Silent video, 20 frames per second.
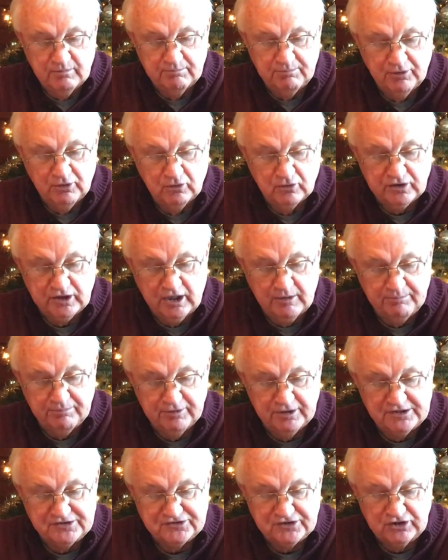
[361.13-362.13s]
Bill kept
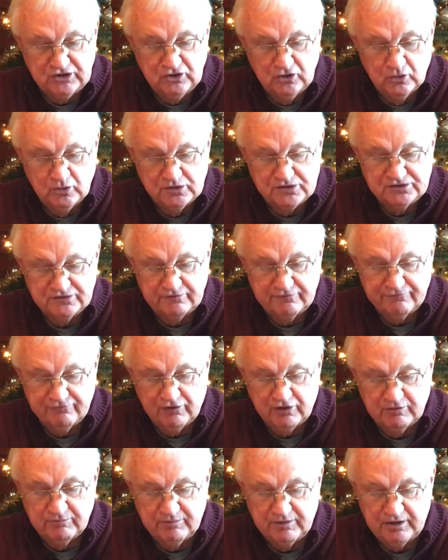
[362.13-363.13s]
placing new ones in
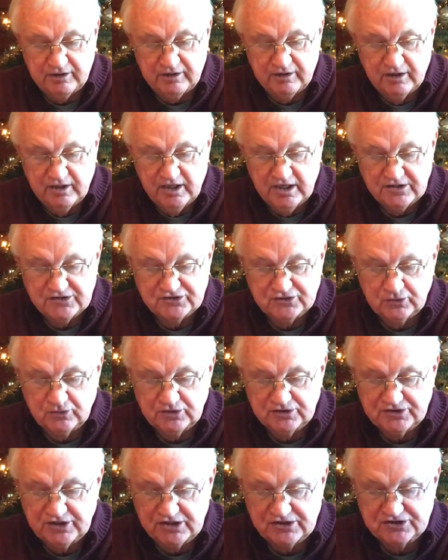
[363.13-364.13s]
front of me as soon
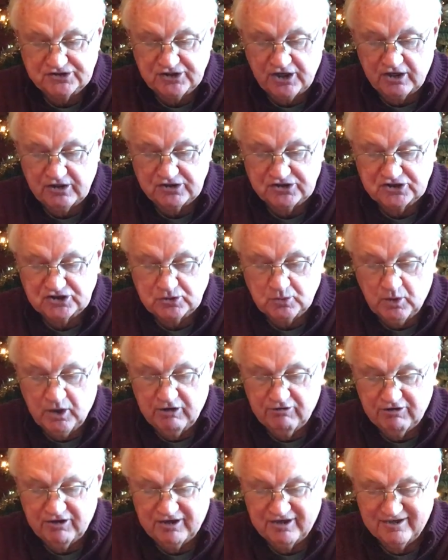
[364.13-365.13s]
as I started
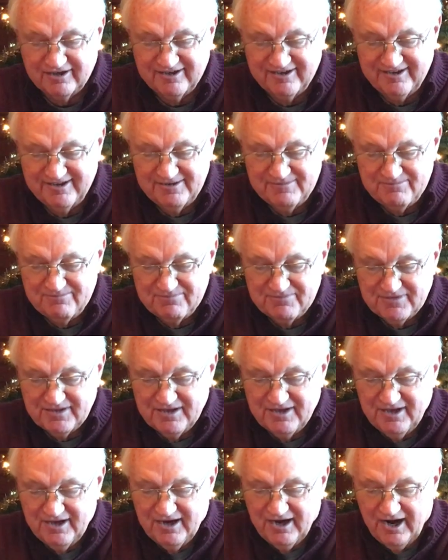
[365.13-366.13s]
swearing.
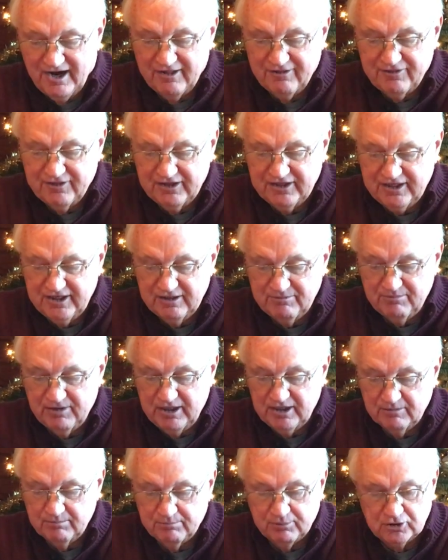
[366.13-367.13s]
I think he had
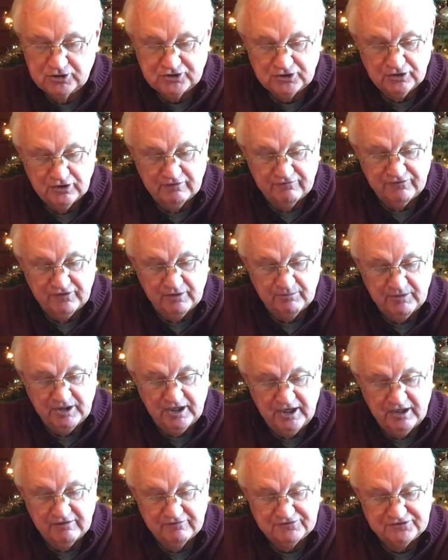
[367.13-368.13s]
made a bushel of them
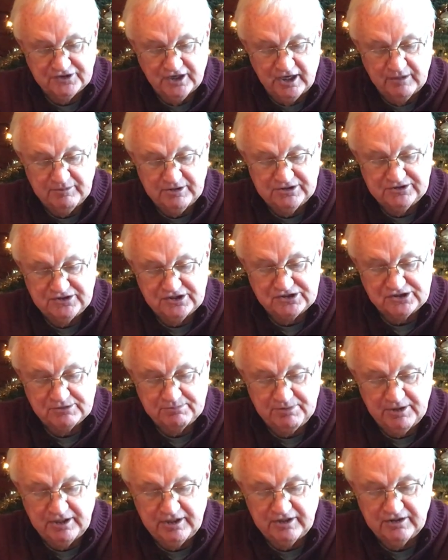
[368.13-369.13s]
ahead of time,
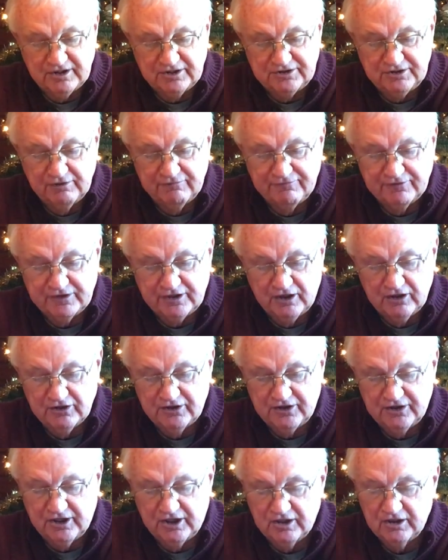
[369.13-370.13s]
anticipating the
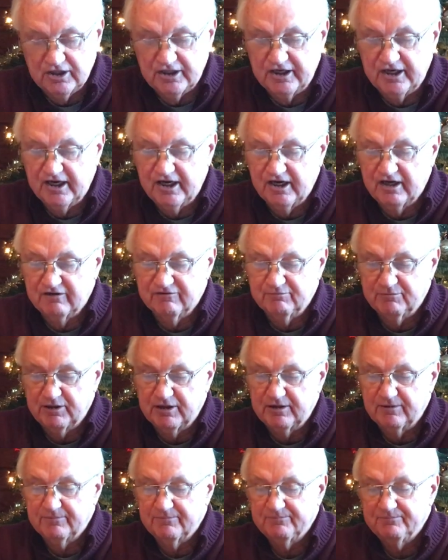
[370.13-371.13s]
difficulty that lay ahead of
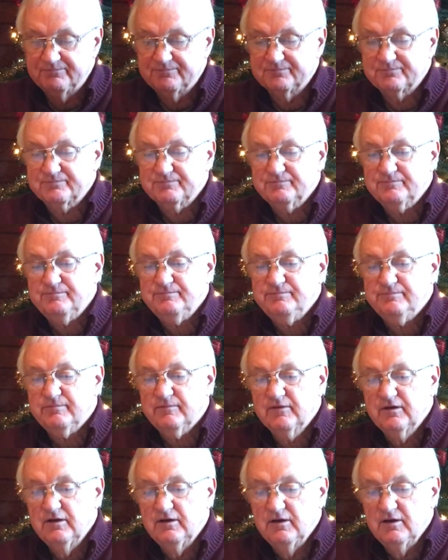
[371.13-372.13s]

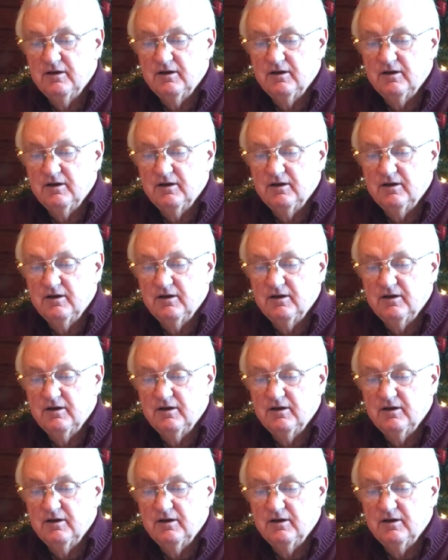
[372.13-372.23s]
me.